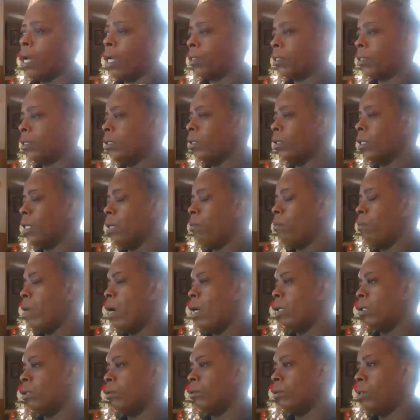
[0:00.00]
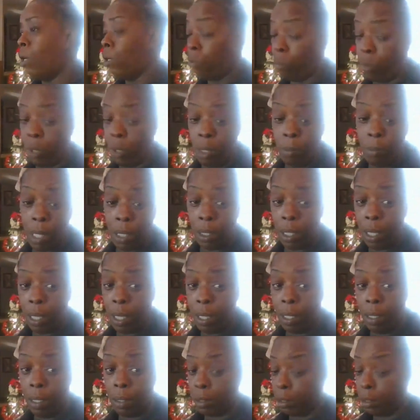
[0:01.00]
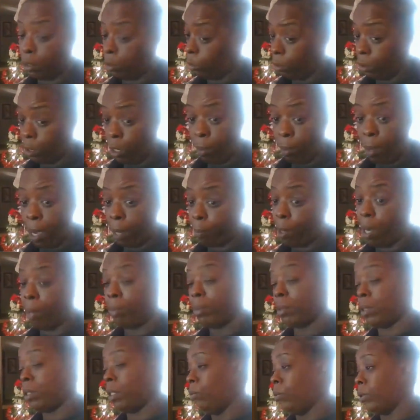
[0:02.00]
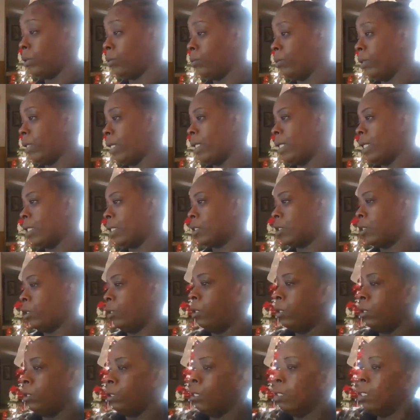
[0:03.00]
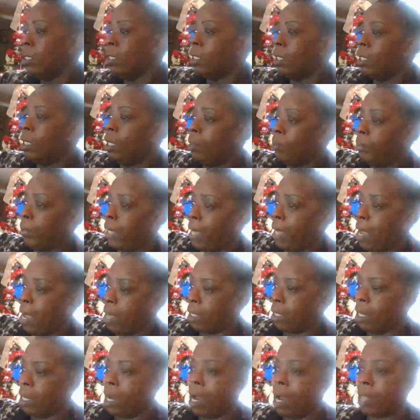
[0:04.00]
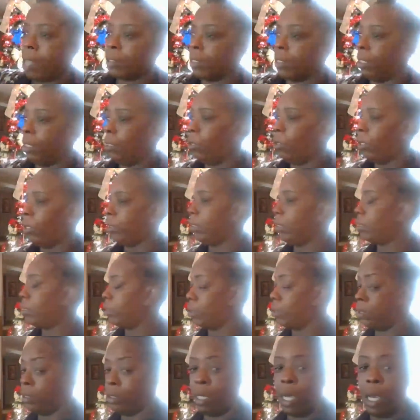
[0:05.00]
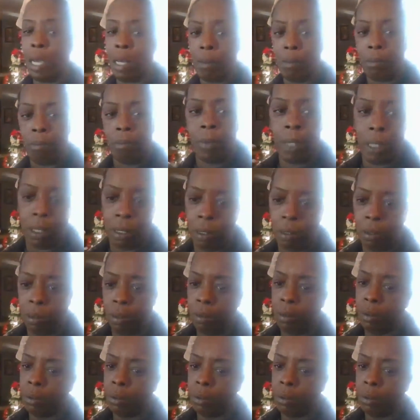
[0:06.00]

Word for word: I took that bottle on one of my lives. You can go back, probably tell you which one. And I turned up the alcohol. I said, Lord, this is not me.